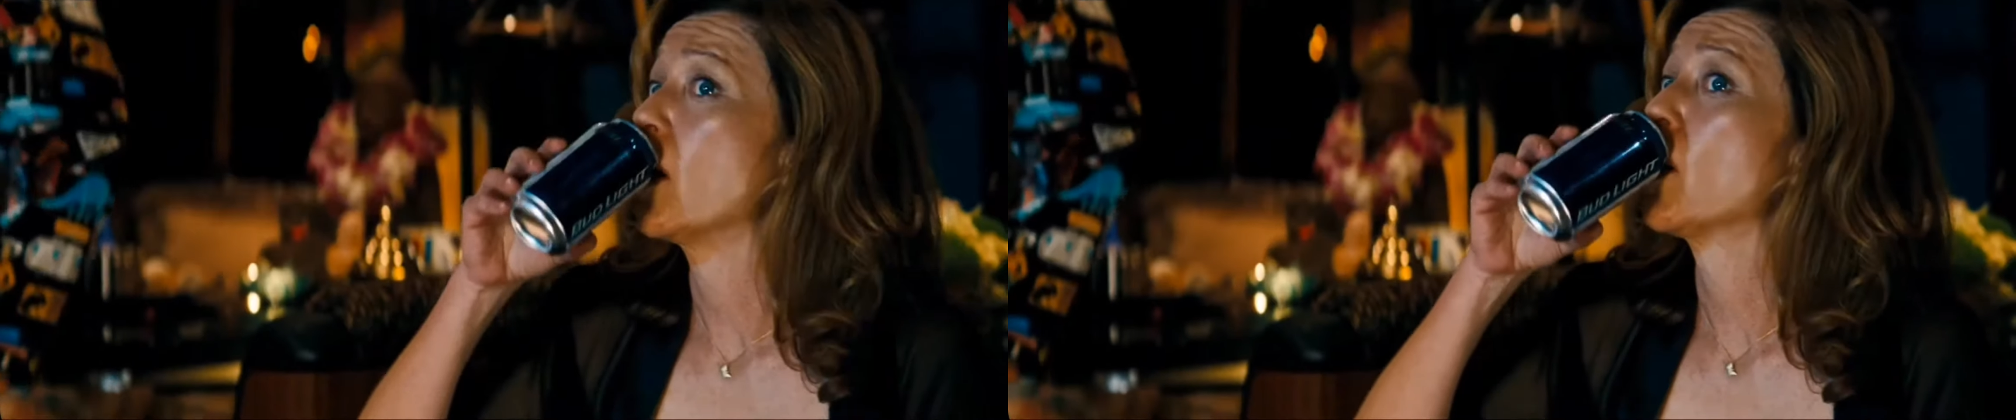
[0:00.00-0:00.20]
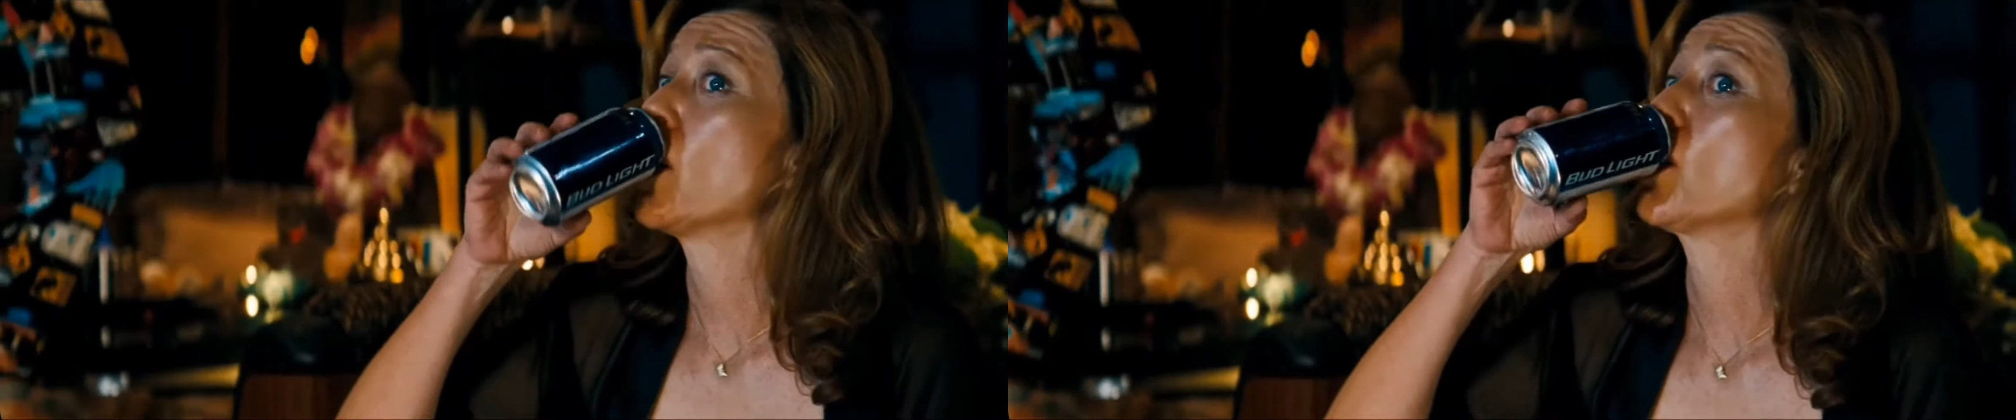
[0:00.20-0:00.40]

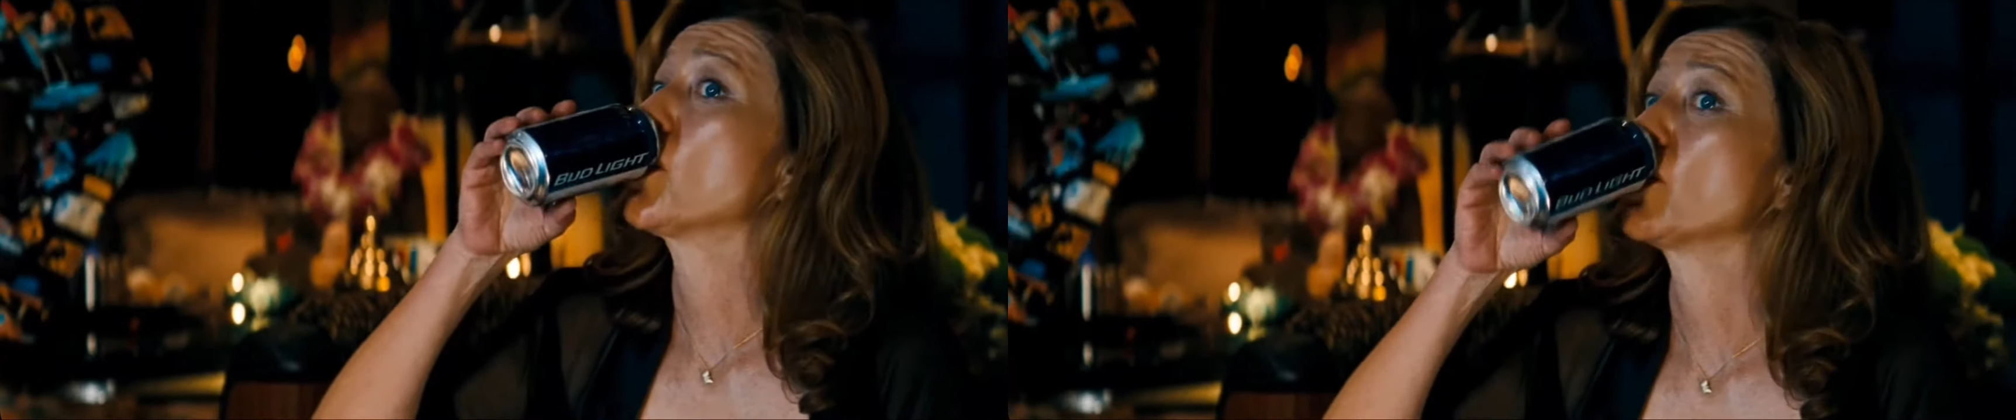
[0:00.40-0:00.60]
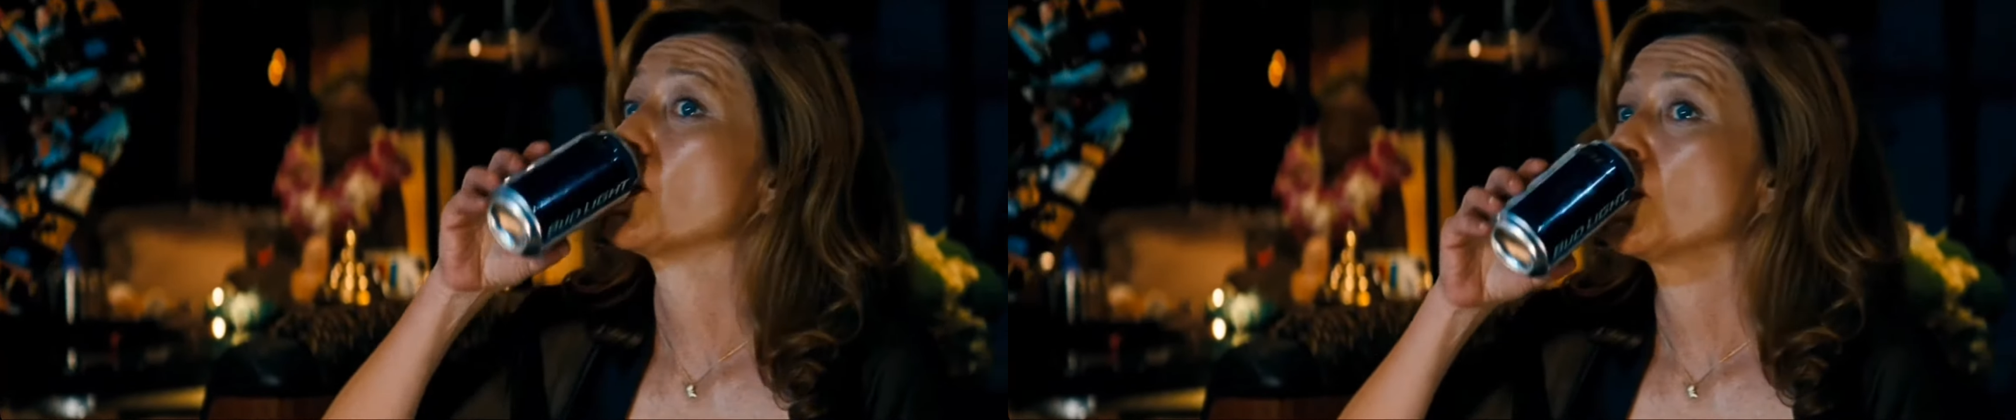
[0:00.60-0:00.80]
We had a
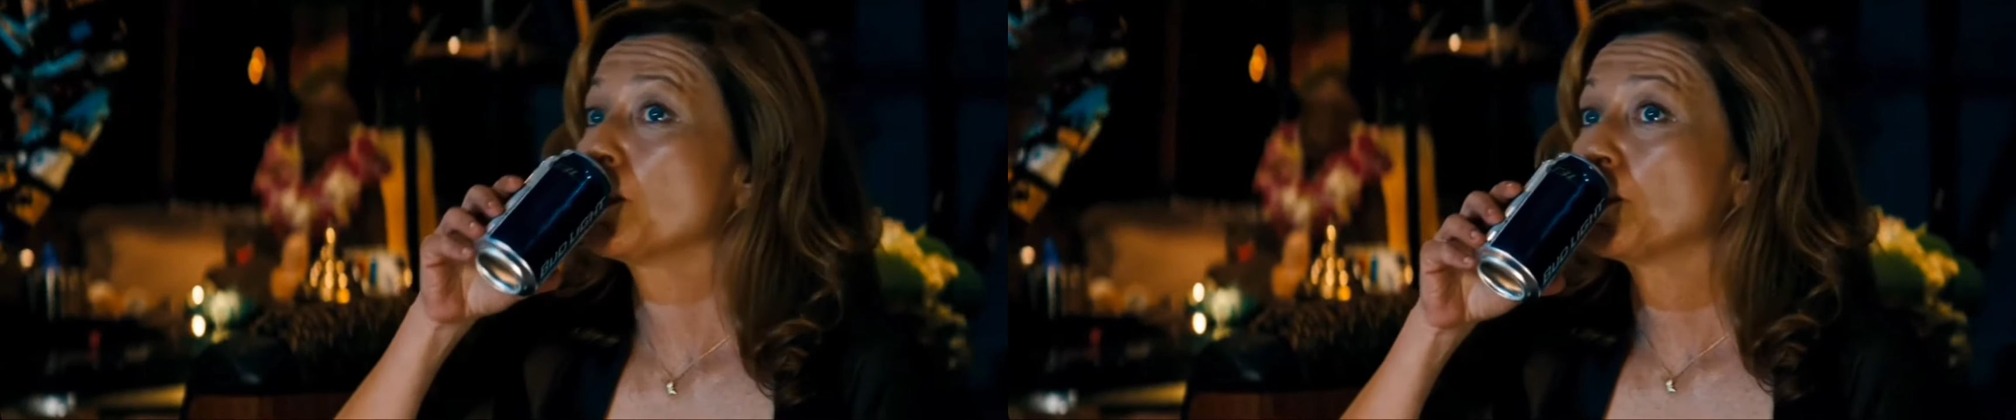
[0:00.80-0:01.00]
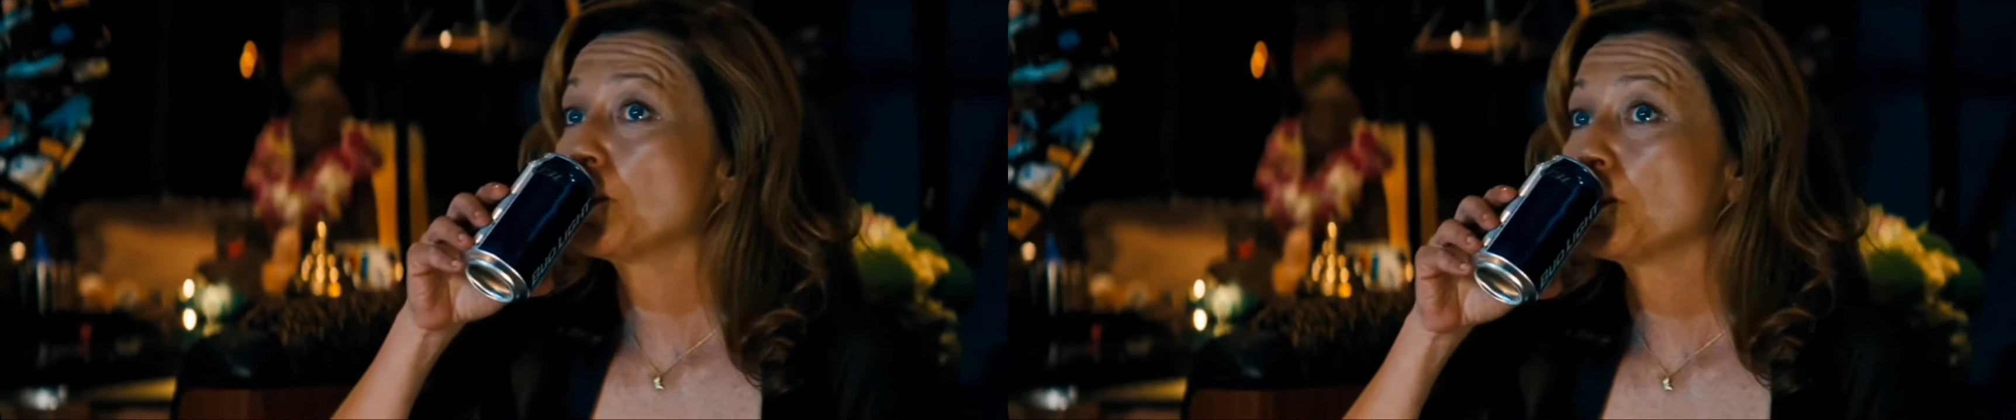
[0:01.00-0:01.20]
fight and
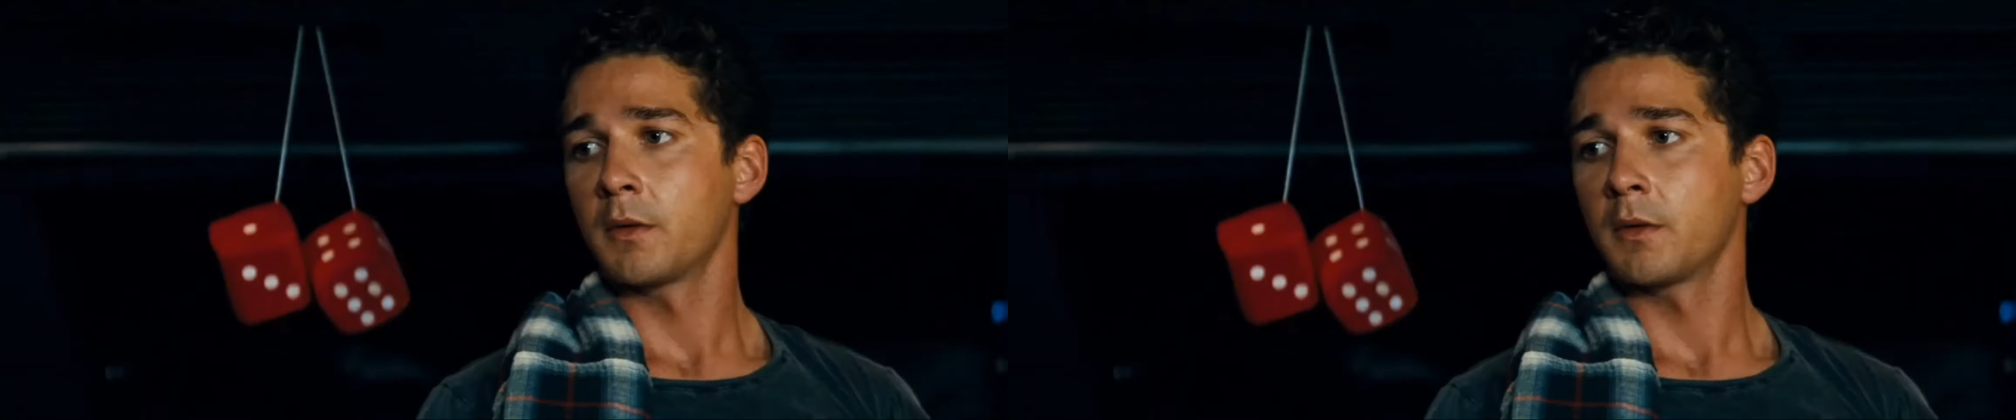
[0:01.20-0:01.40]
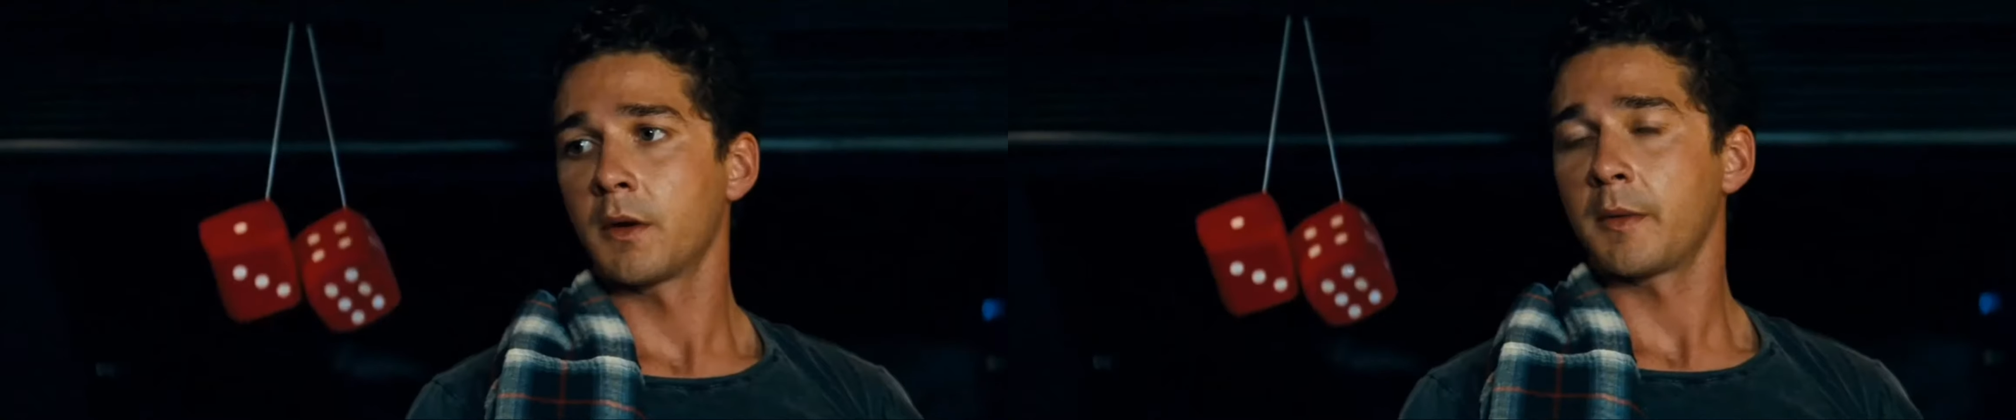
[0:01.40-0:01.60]

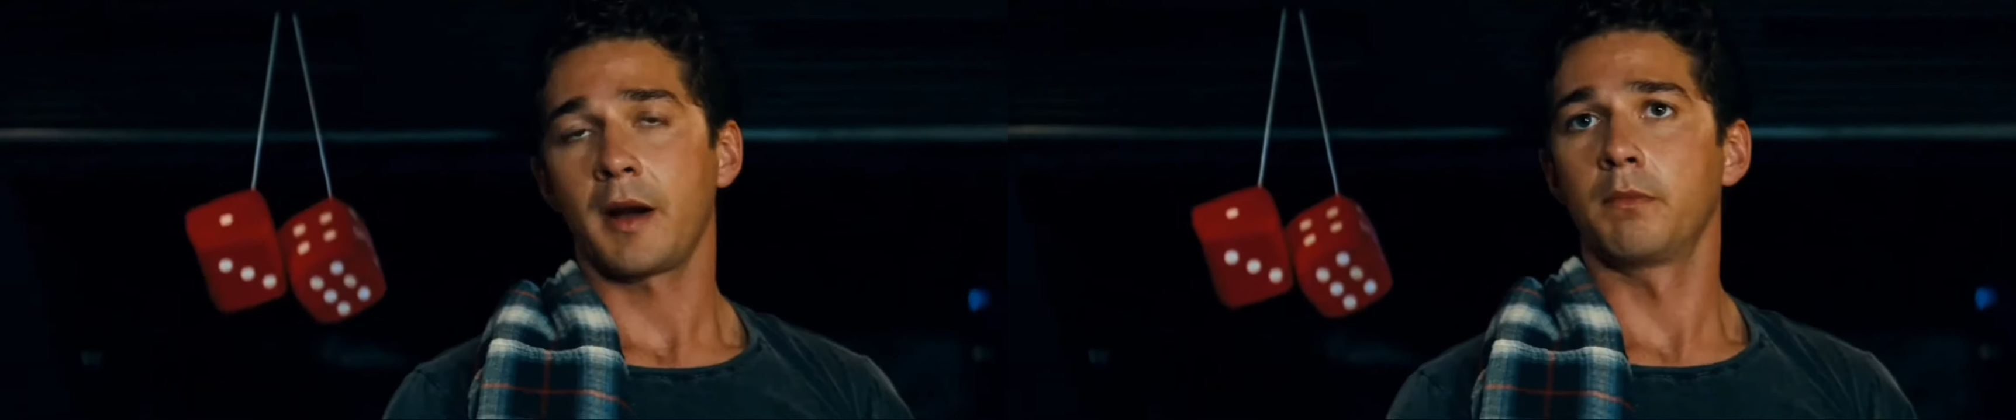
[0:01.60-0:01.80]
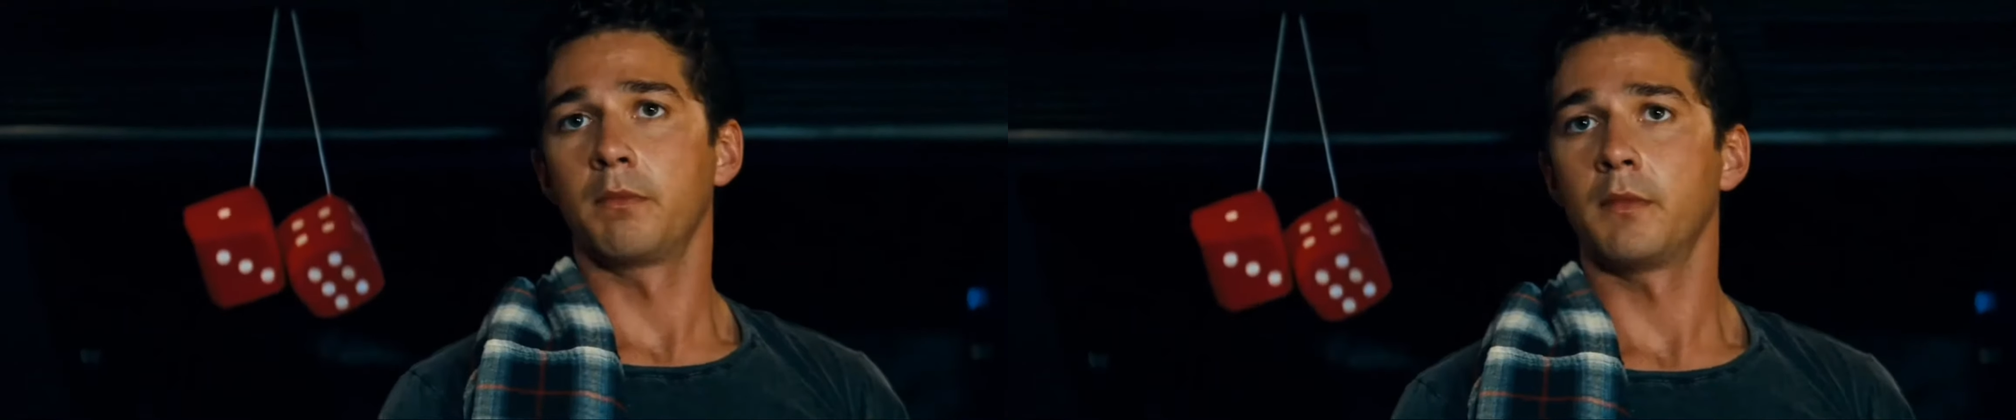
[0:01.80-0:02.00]
we, we
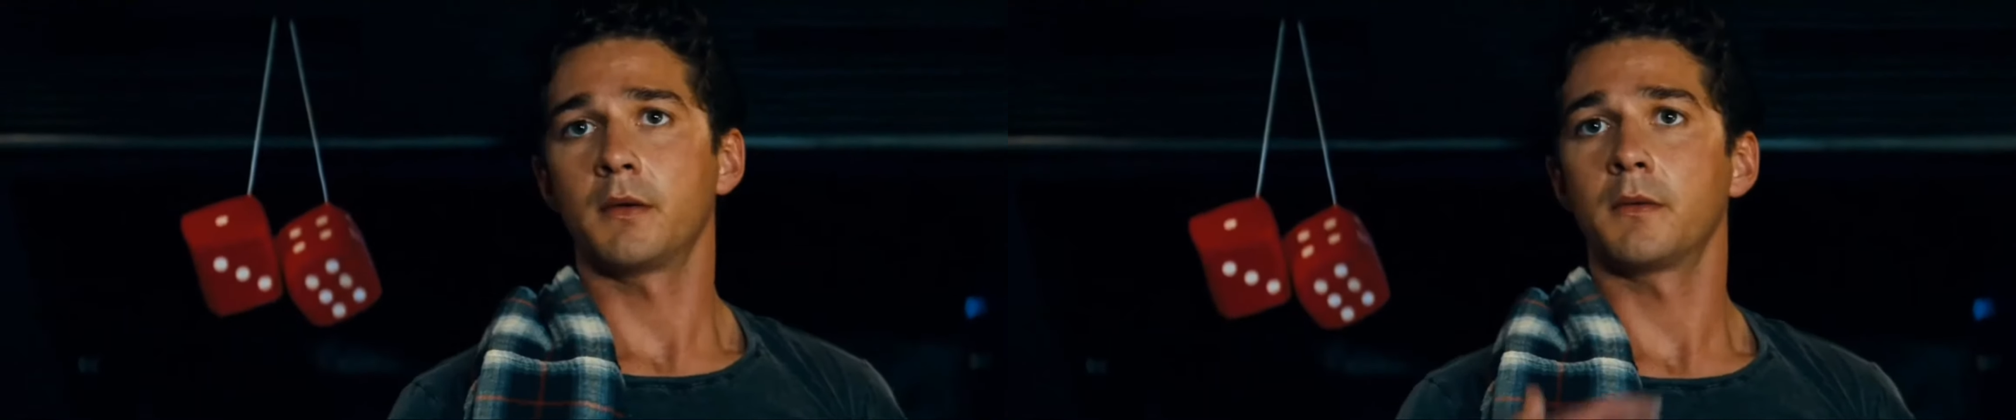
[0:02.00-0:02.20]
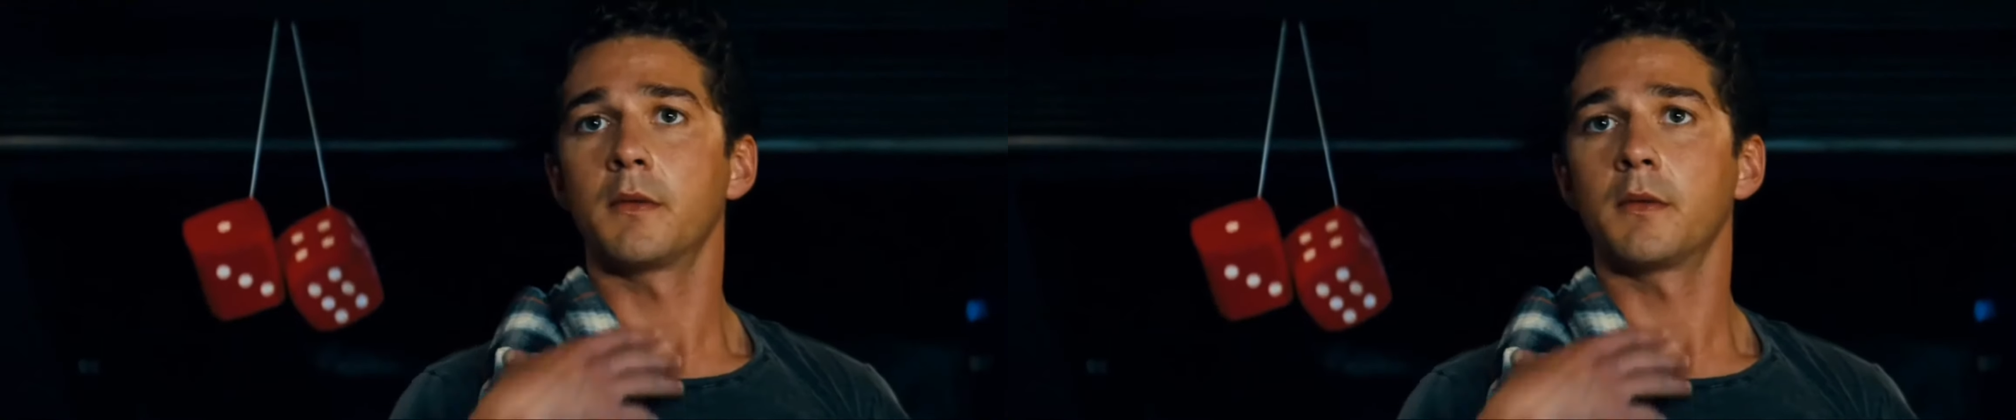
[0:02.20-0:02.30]
might have uh,